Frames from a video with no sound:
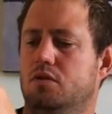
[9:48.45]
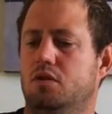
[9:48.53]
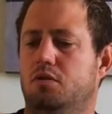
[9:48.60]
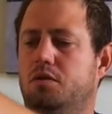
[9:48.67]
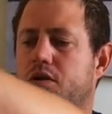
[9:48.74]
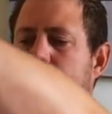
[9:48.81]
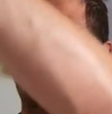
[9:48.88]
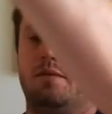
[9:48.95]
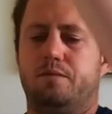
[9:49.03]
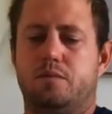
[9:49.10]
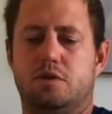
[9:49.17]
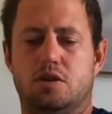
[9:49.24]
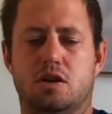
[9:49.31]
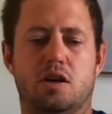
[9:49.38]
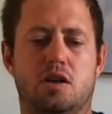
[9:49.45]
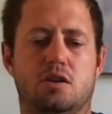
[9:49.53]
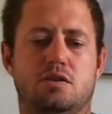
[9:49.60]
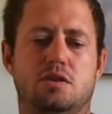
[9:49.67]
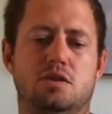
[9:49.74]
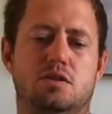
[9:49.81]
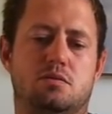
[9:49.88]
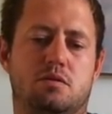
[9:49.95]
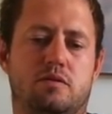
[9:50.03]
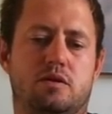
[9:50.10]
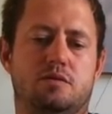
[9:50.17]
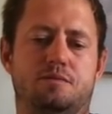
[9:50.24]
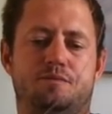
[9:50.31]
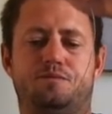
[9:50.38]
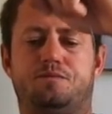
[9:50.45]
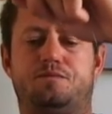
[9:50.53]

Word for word: There we go. Slide our T swivel.